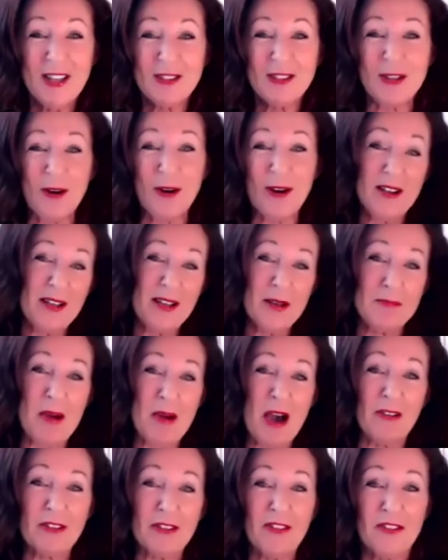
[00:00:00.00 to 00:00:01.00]
so
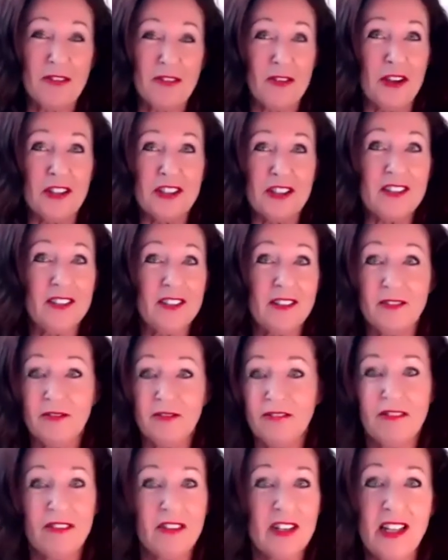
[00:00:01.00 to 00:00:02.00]
about
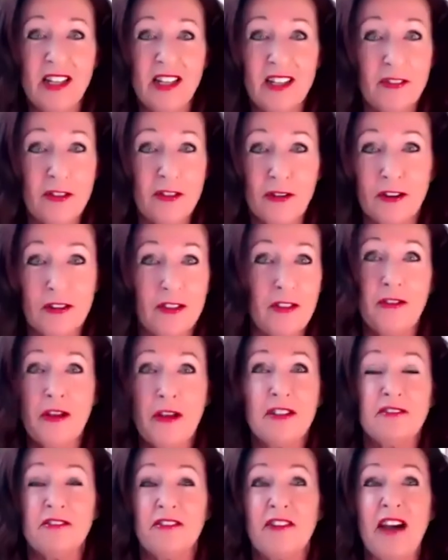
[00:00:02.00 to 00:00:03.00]
33 or
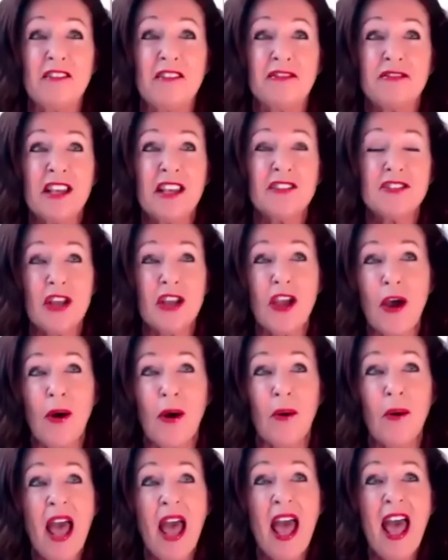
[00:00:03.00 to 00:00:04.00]
35 years
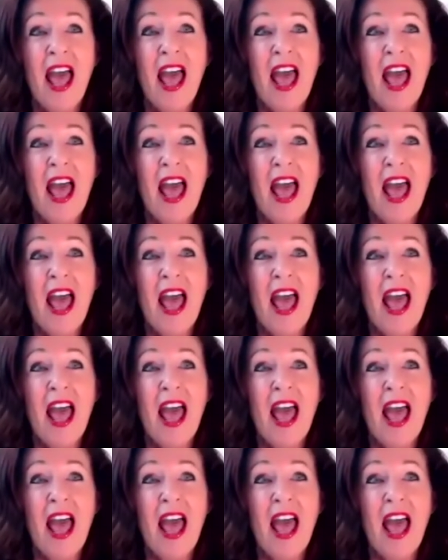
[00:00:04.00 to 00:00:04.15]
ago.